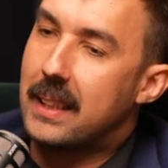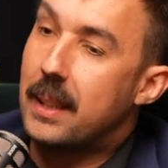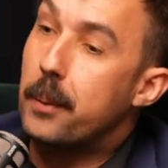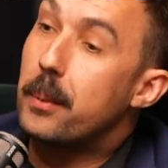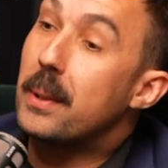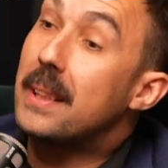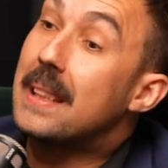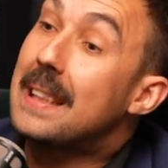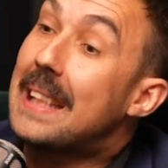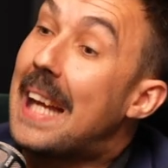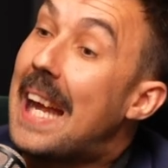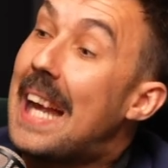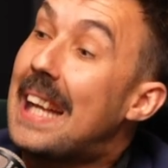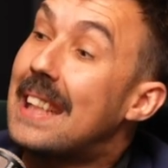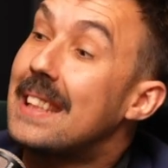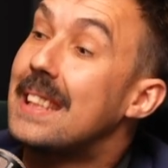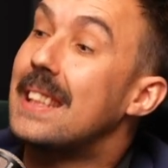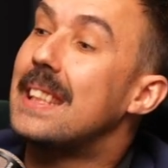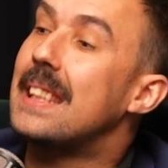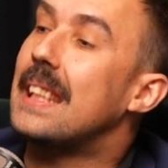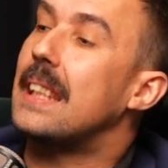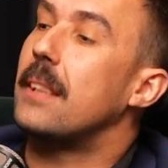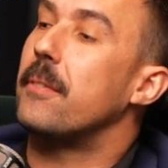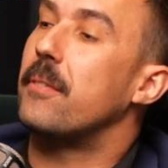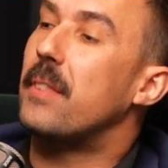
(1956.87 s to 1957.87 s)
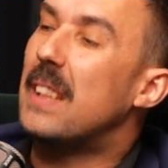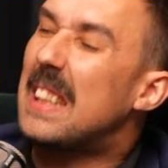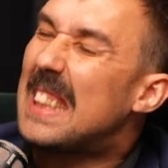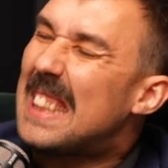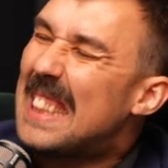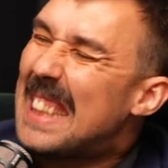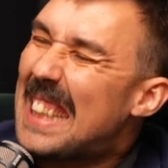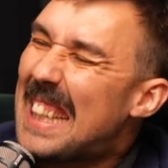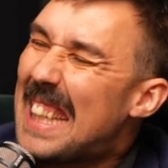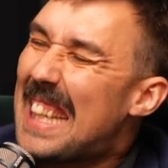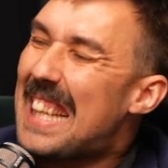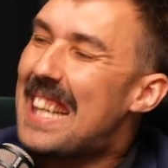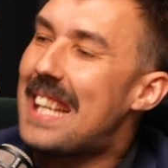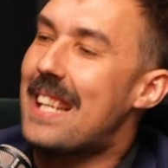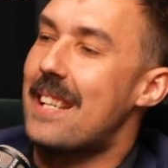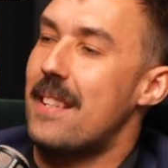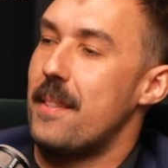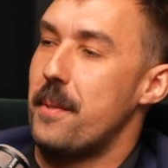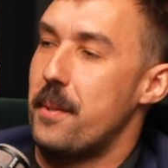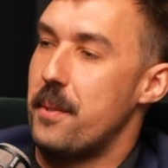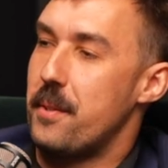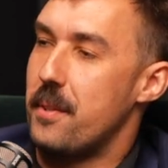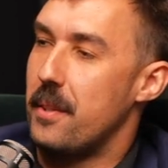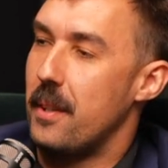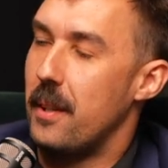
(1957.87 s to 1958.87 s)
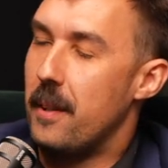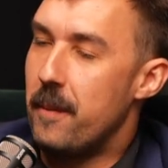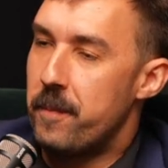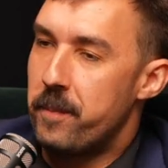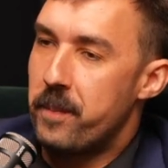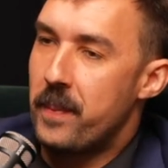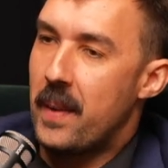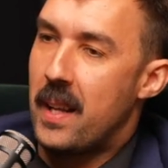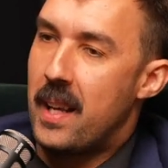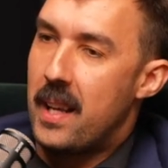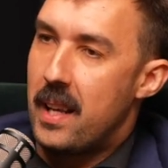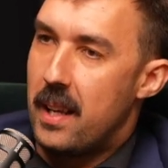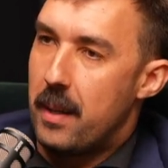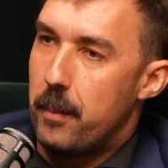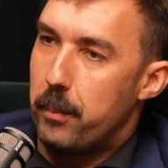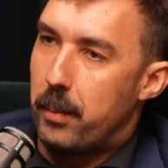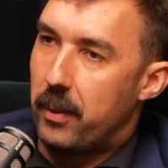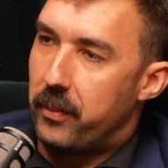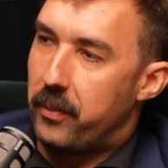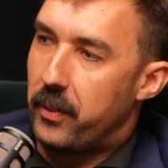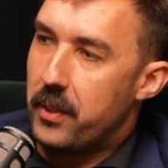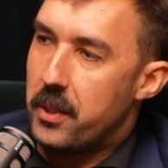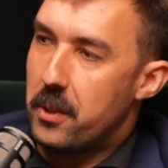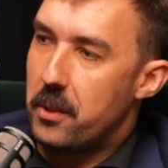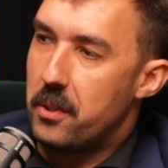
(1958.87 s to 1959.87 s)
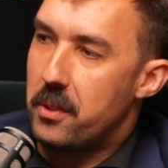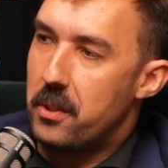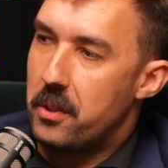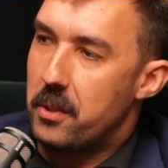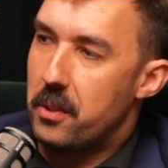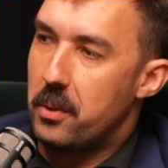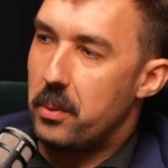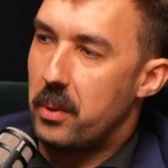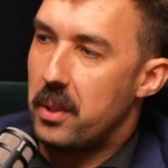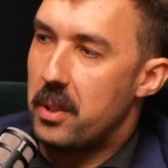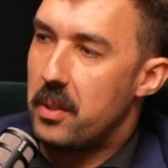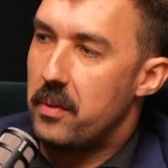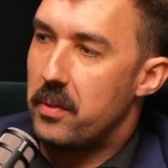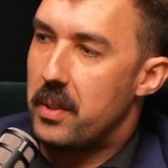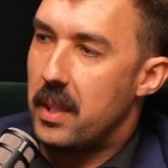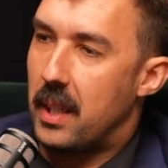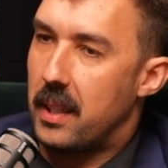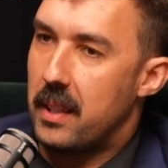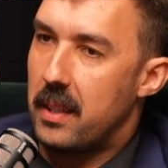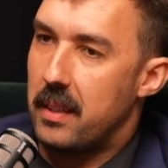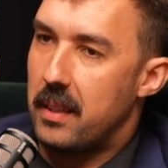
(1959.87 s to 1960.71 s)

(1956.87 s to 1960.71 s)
He was testing for years. But for you to do what you've done